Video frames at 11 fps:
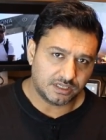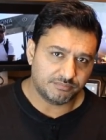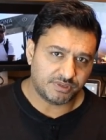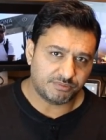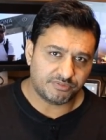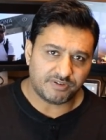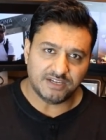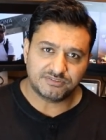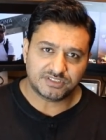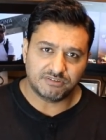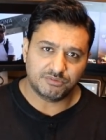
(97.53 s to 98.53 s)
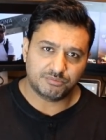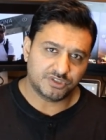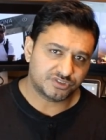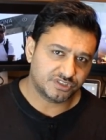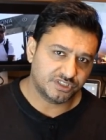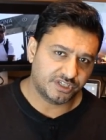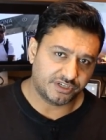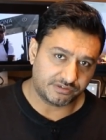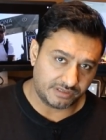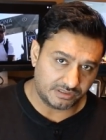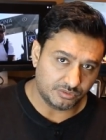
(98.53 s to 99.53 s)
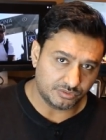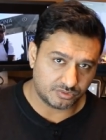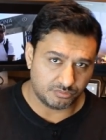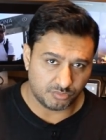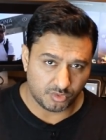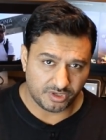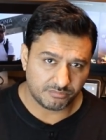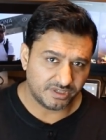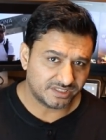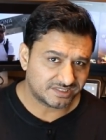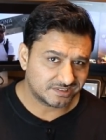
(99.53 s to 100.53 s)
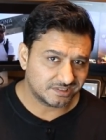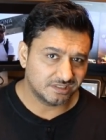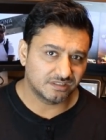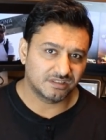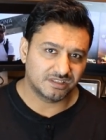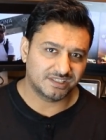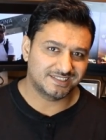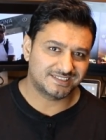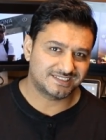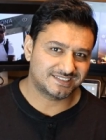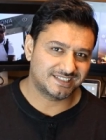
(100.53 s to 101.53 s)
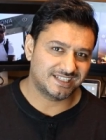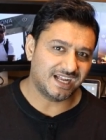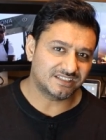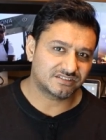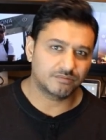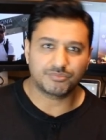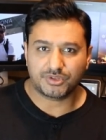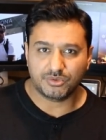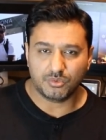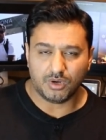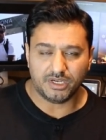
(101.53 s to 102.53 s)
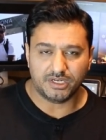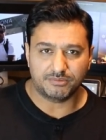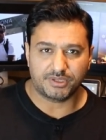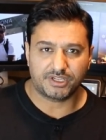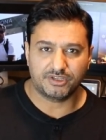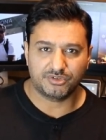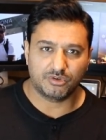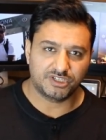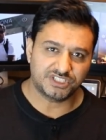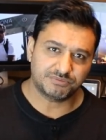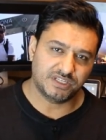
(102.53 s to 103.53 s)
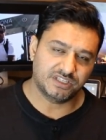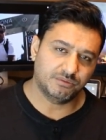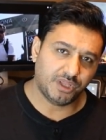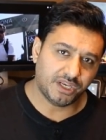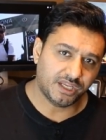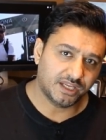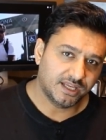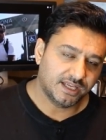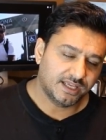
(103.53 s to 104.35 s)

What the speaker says: maybe 5-7%, and you can go through the boarding, but still it's not something you wanted because you already spent the money